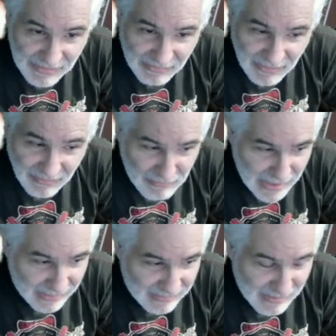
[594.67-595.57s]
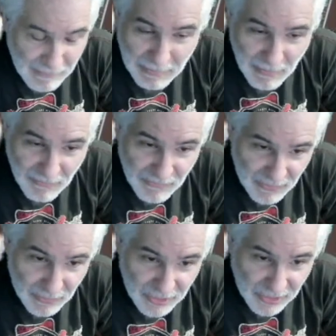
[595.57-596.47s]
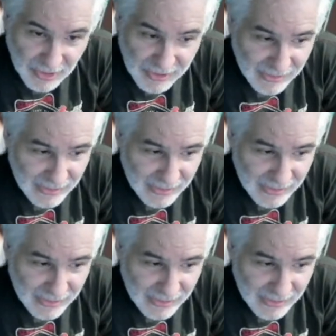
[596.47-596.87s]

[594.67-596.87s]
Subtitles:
You've made some people feel good.